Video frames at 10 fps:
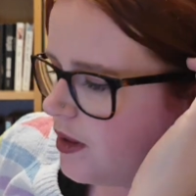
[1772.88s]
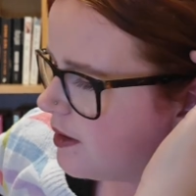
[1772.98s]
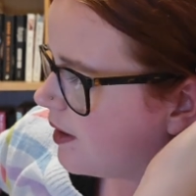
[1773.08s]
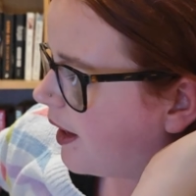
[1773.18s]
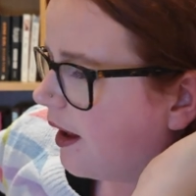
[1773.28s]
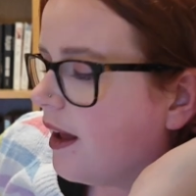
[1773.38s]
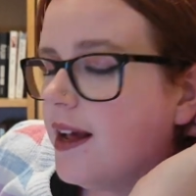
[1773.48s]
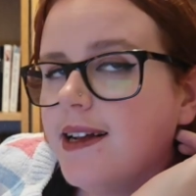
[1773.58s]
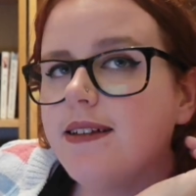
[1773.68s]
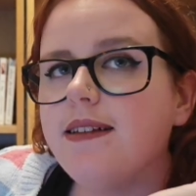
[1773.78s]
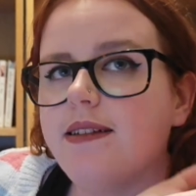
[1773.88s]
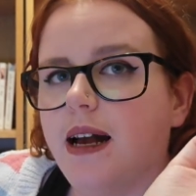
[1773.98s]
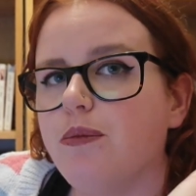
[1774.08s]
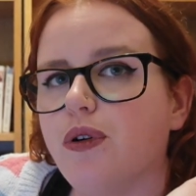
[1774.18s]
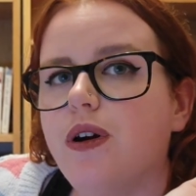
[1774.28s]
this year
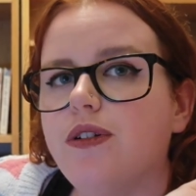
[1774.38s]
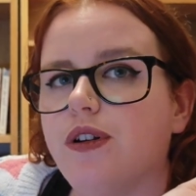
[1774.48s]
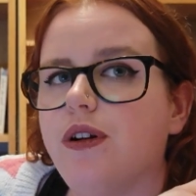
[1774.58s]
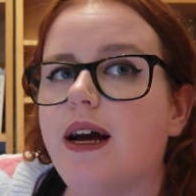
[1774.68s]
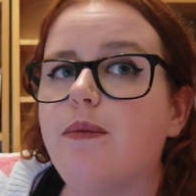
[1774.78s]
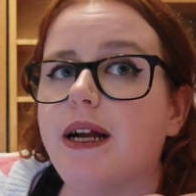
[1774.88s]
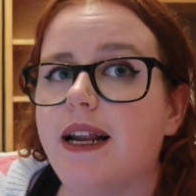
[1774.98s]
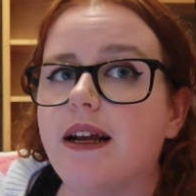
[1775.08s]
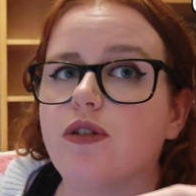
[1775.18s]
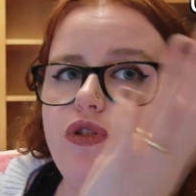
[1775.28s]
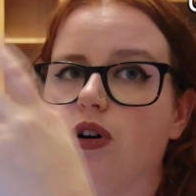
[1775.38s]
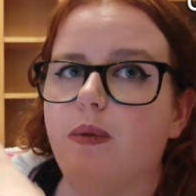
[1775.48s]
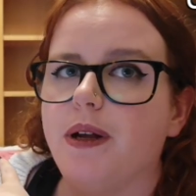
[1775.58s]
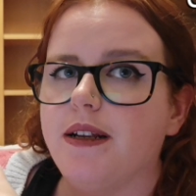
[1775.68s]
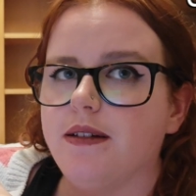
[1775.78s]
separate, so now my next
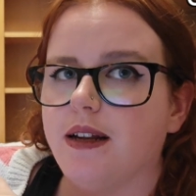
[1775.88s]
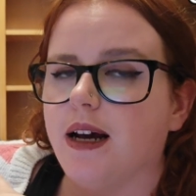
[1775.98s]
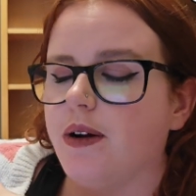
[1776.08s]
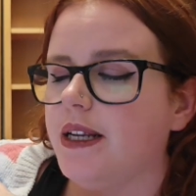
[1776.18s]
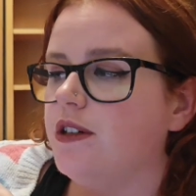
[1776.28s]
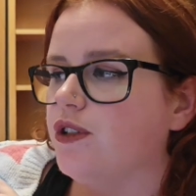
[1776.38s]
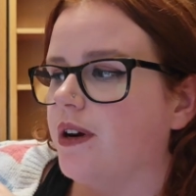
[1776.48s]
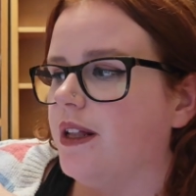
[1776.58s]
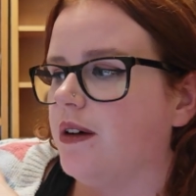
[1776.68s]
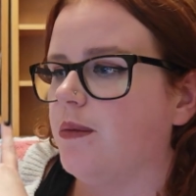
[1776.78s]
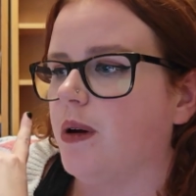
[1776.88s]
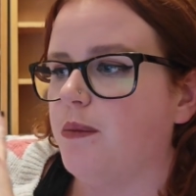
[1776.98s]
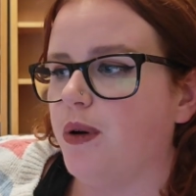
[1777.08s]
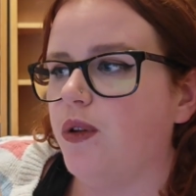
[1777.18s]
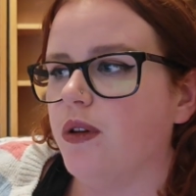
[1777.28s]
job is to now integrate them
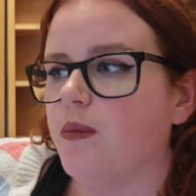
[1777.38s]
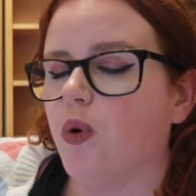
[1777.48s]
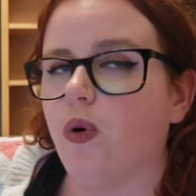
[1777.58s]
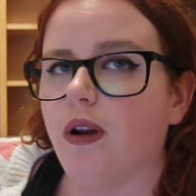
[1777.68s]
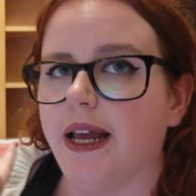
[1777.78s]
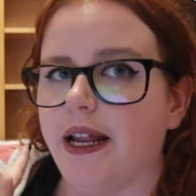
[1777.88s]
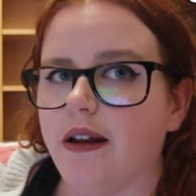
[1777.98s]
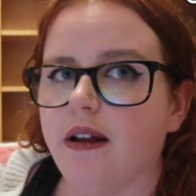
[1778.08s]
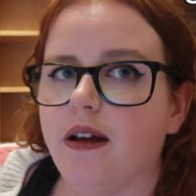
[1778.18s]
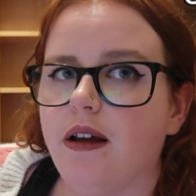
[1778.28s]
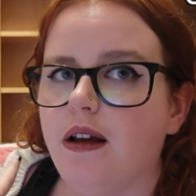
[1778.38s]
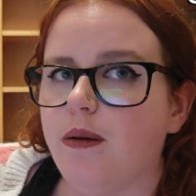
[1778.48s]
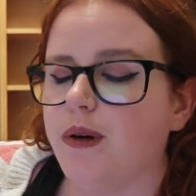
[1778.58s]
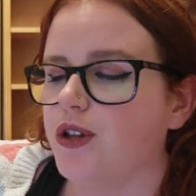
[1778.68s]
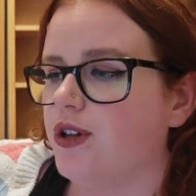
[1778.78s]
and put them all in
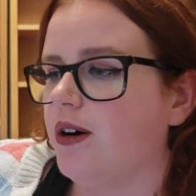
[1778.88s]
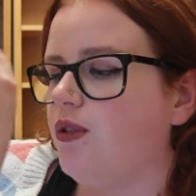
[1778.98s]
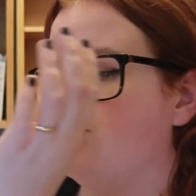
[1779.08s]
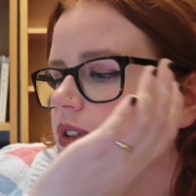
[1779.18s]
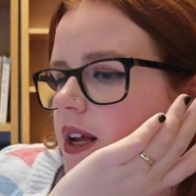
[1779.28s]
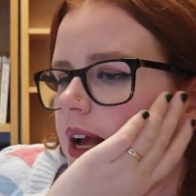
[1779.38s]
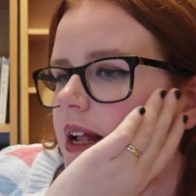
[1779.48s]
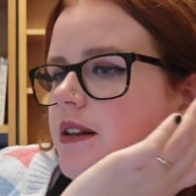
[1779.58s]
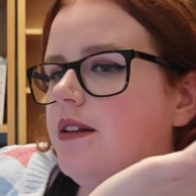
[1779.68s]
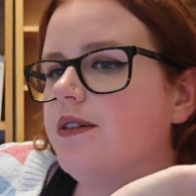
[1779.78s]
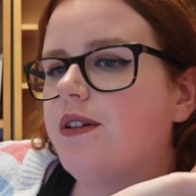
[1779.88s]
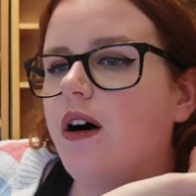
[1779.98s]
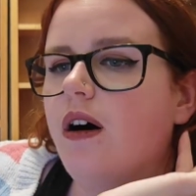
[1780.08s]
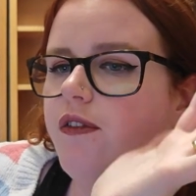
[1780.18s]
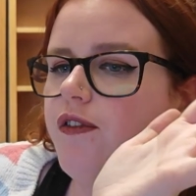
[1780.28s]
my shelves and then
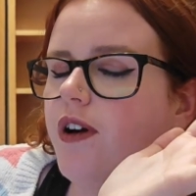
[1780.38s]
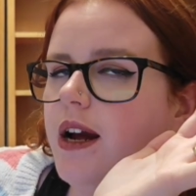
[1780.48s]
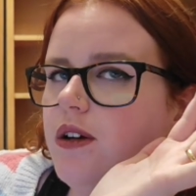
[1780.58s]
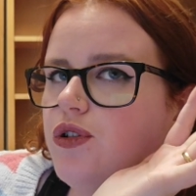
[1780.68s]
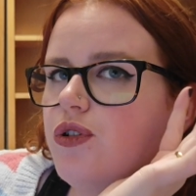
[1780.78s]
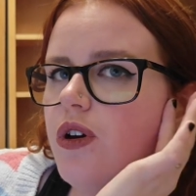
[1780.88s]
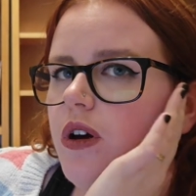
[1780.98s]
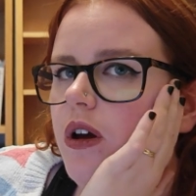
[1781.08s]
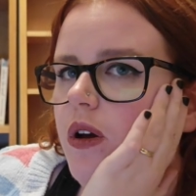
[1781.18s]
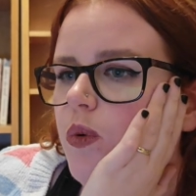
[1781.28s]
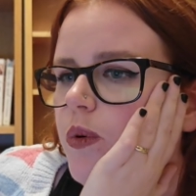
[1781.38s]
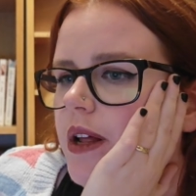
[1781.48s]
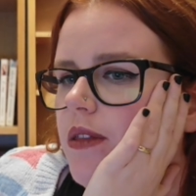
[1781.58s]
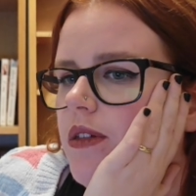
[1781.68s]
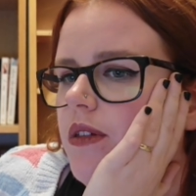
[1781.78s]
start afresh
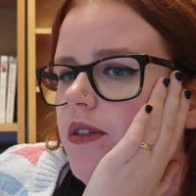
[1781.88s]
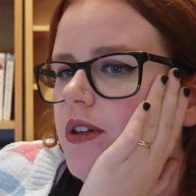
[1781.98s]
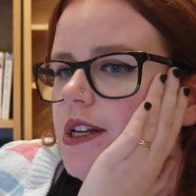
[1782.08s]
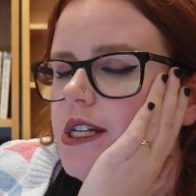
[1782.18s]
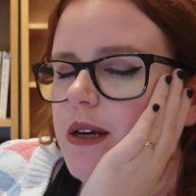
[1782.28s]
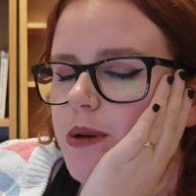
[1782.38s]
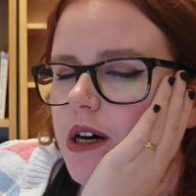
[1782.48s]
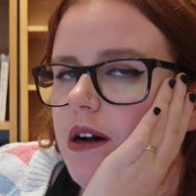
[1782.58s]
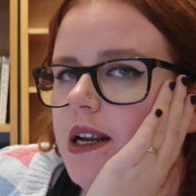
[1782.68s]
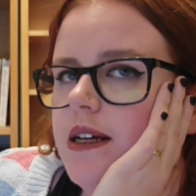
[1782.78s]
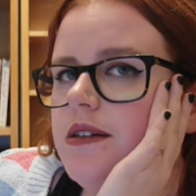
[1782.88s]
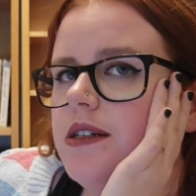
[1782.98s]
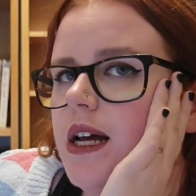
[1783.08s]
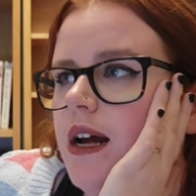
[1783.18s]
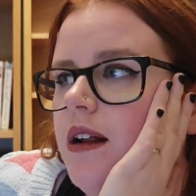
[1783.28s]
with the TBR
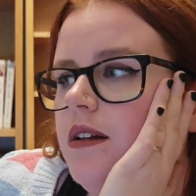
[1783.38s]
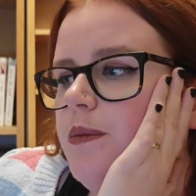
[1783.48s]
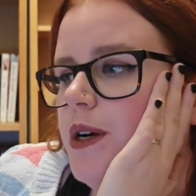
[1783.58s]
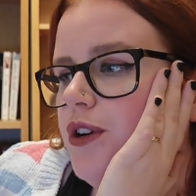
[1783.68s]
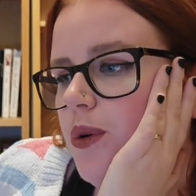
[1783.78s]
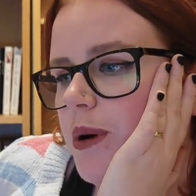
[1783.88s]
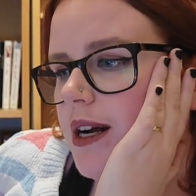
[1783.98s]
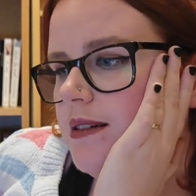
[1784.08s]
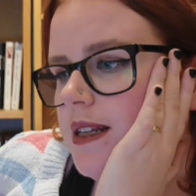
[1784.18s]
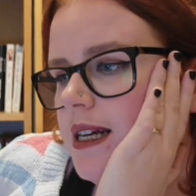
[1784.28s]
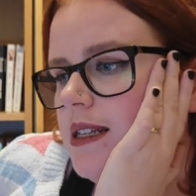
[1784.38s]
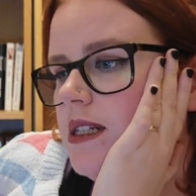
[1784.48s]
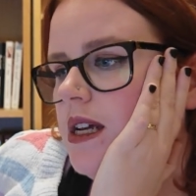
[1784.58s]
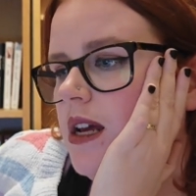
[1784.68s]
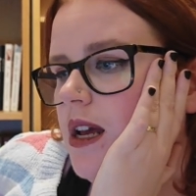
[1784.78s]
list and my new buys
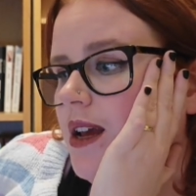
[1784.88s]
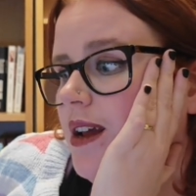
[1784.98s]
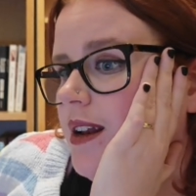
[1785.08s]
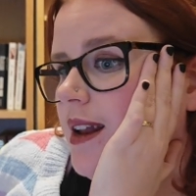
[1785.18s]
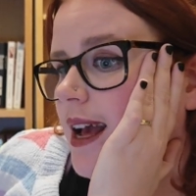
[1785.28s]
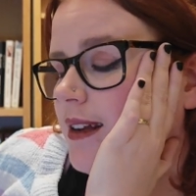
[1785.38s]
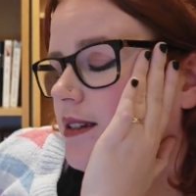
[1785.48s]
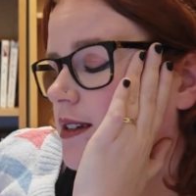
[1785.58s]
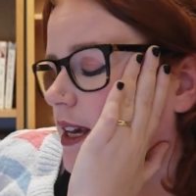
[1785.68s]
list next